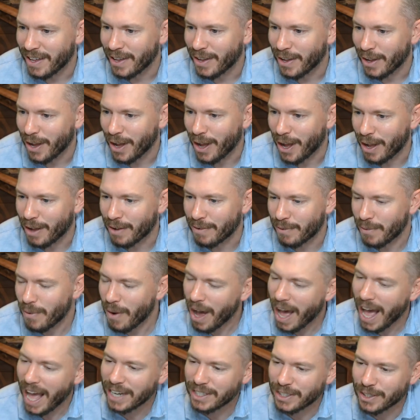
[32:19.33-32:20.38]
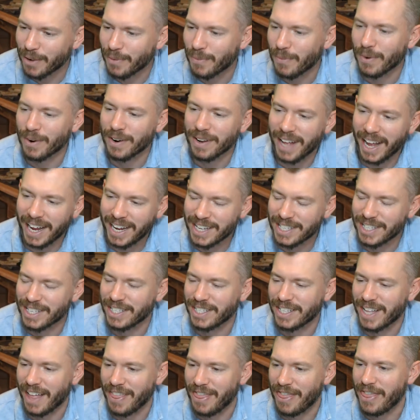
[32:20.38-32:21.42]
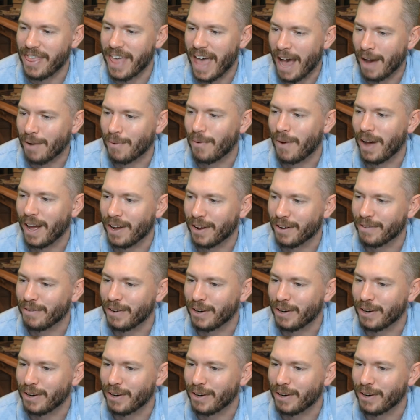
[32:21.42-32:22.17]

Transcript: Uh, well, actually, I guess it's not that wild.